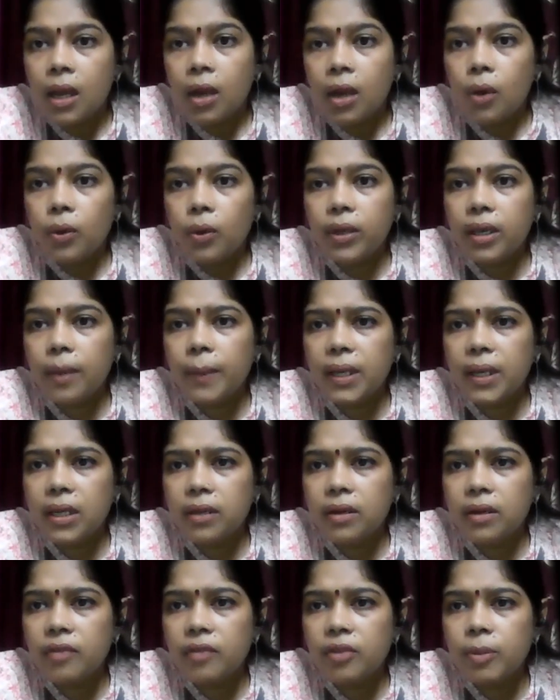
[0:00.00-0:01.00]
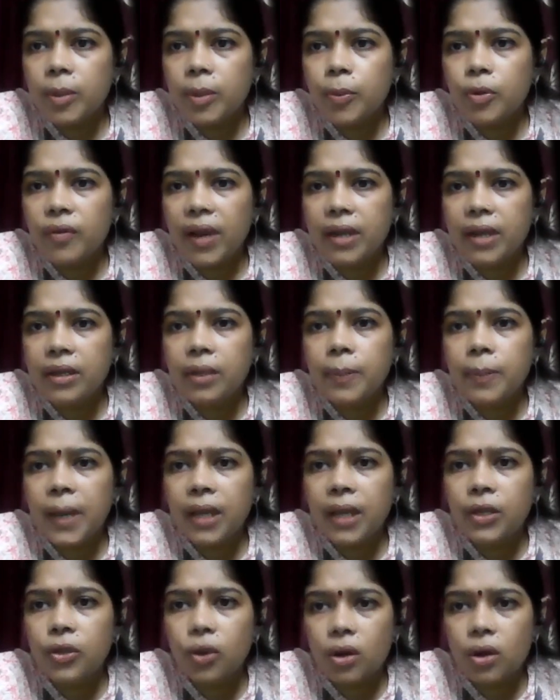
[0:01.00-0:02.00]
Okay, material will be provided by
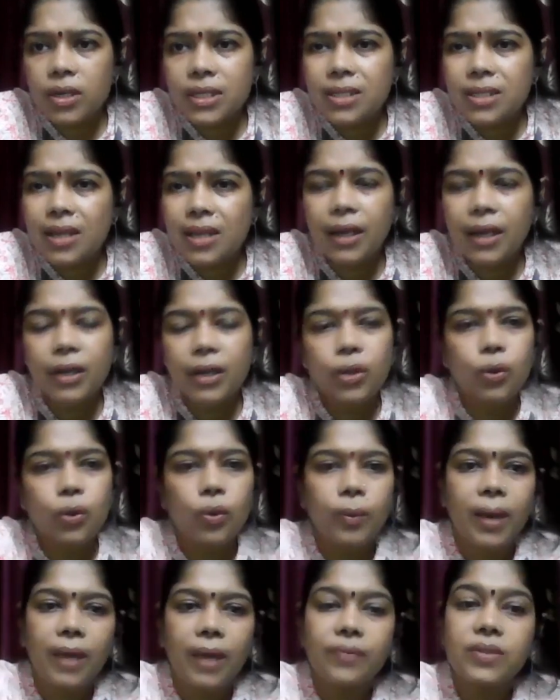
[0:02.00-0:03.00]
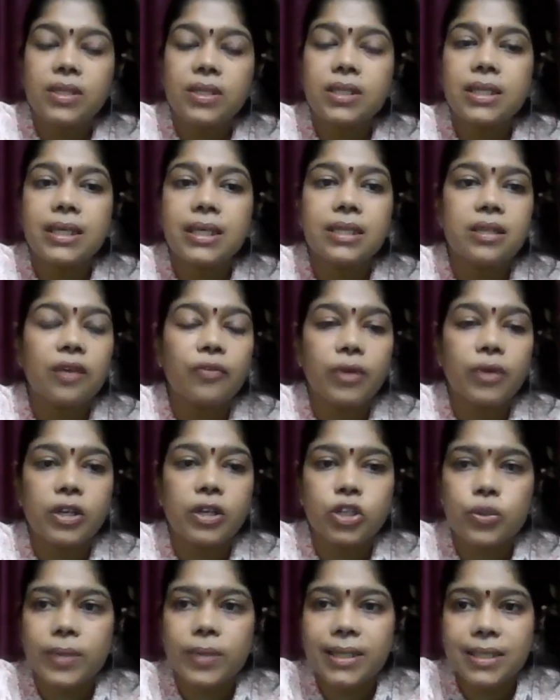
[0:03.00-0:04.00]
your side. No, ma'am, since these are
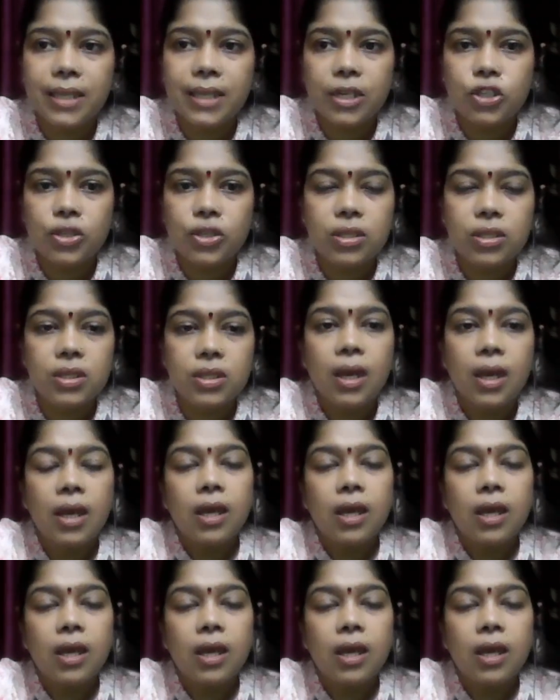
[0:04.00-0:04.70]
virtual sessions.